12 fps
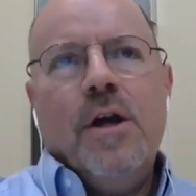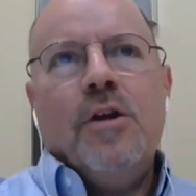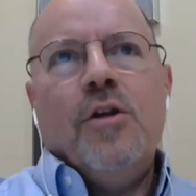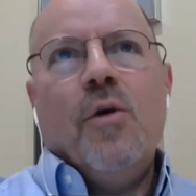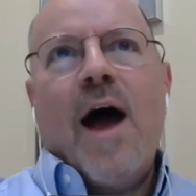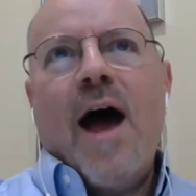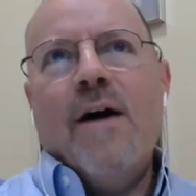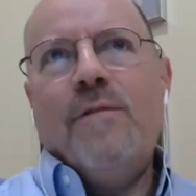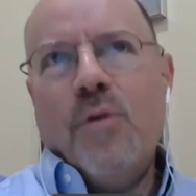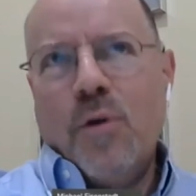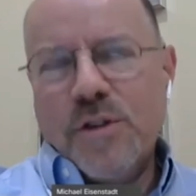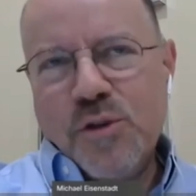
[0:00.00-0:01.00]
You have
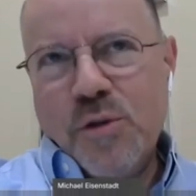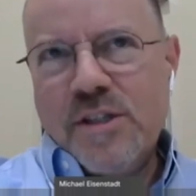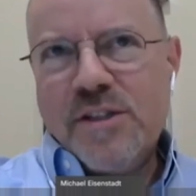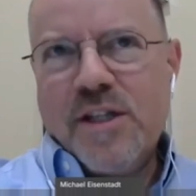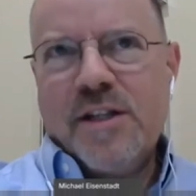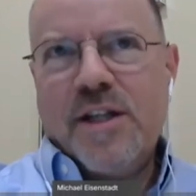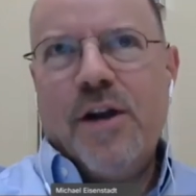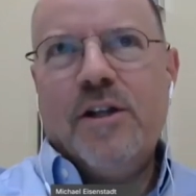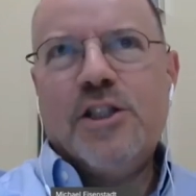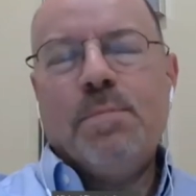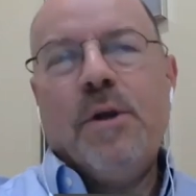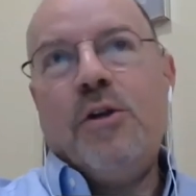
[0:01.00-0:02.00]
also the sectarian
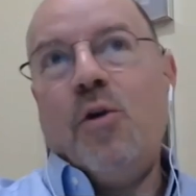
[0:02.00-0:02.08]
split.